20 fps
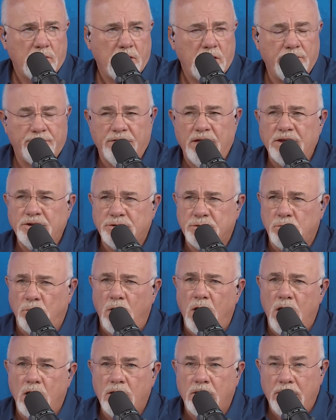If they
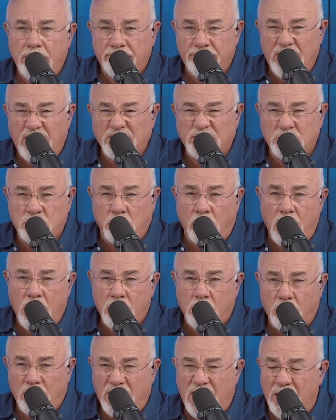squawk, if they
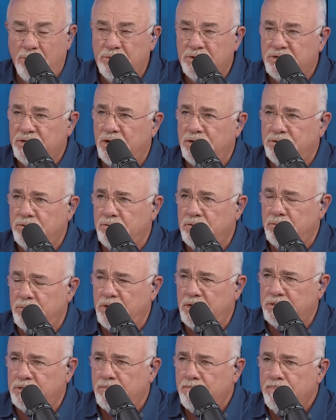squawk, what I would say to them
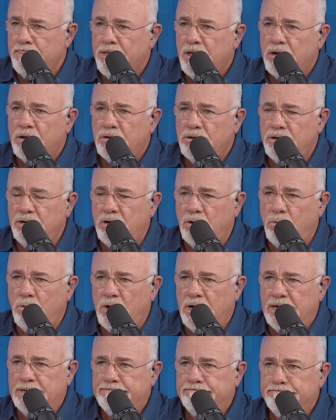is, you know
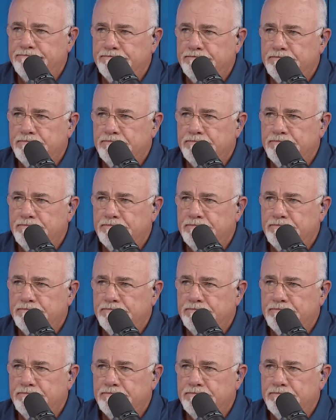what,